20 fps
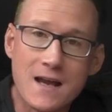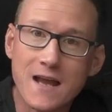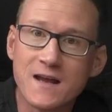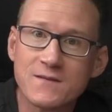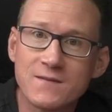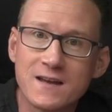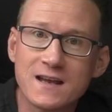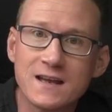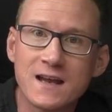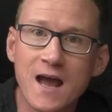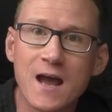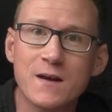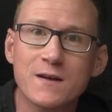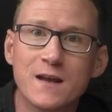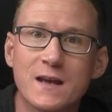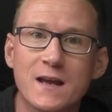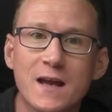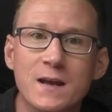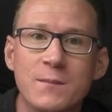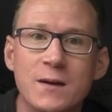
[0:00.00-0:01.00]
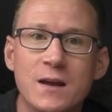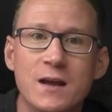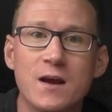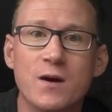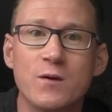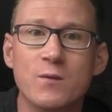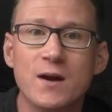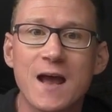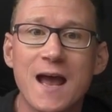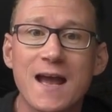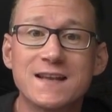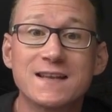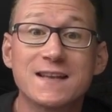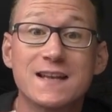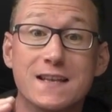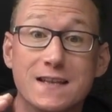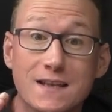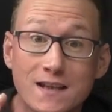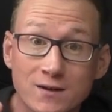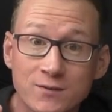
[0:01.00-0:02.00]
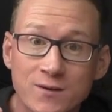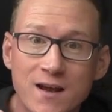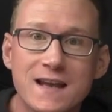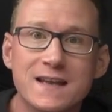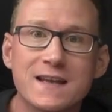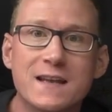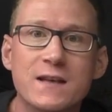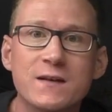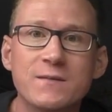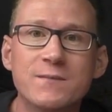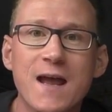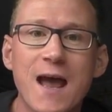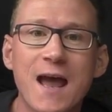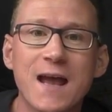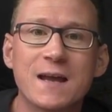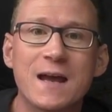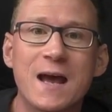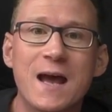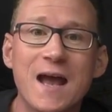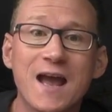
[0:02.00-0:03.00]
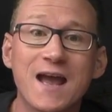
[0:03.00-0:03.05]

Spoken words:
If it's currently below 19 degrees in the van,